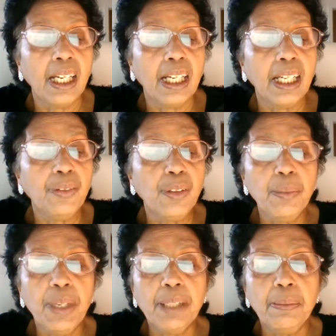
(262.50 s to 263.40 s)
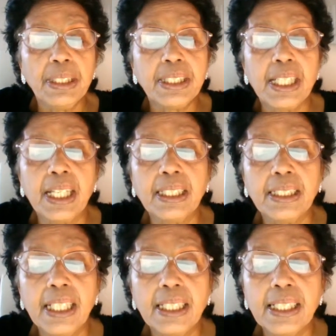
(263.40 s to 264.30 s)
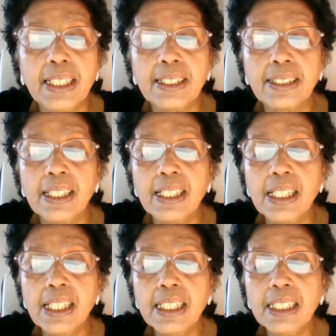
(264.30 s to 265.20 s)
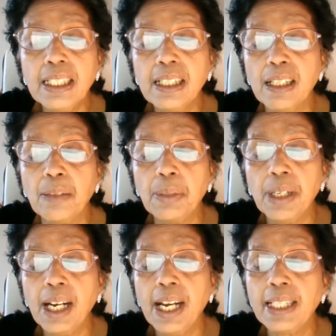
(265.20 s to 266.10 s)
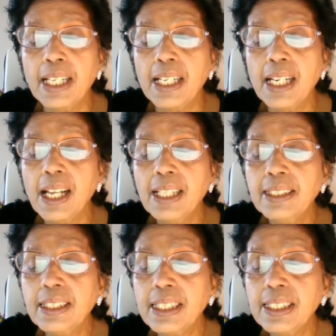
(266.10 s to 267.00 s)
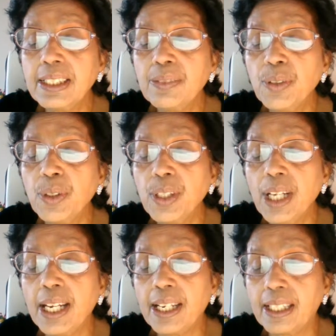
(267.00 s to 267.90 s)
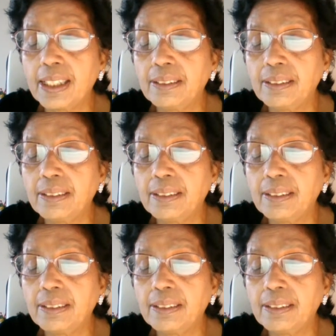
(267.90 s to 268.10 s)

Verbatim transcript: If you made a mistake, take that as a learning curve and analyze the reason for your error.